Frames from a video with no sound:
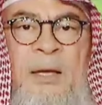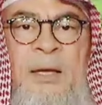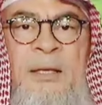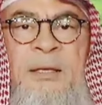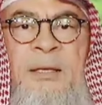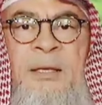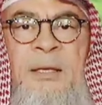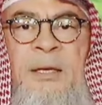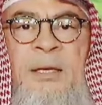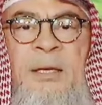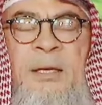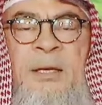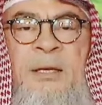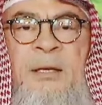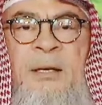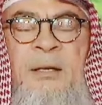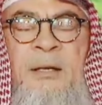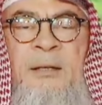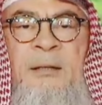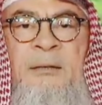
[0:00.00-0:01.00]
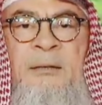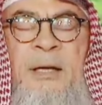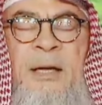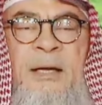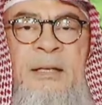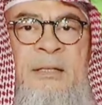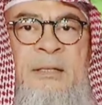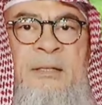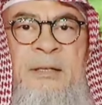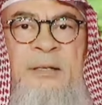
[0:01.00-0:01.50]
and they,
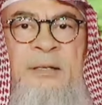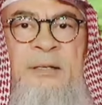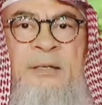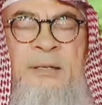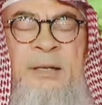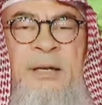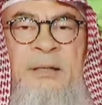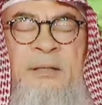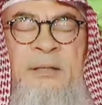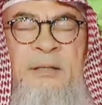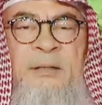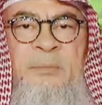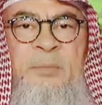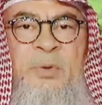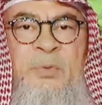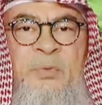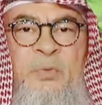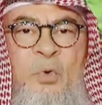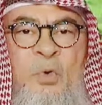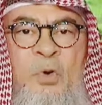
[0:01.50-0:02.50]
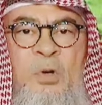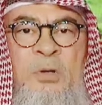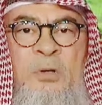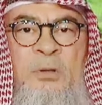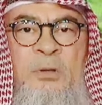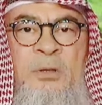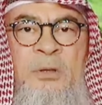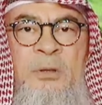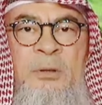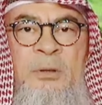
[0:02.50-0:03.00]
as stated
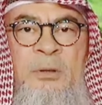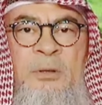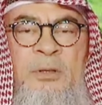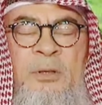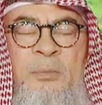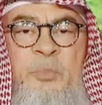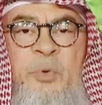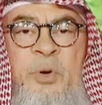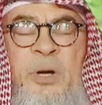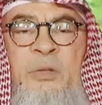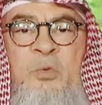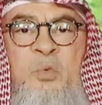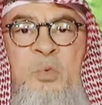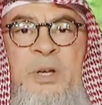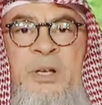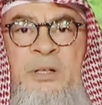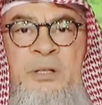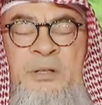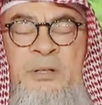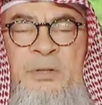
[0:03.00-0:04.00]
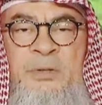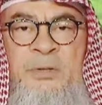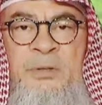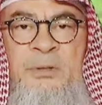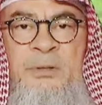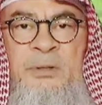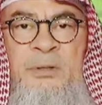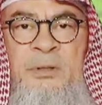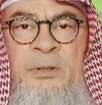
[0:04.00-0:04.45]
before, the breadwinners,